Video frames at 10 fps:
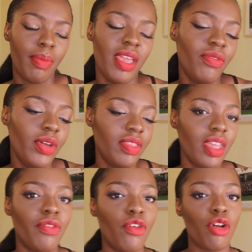But if we
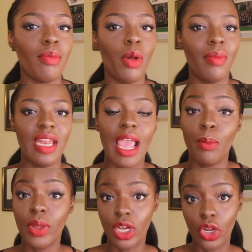think for a moment
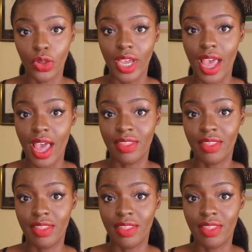and we look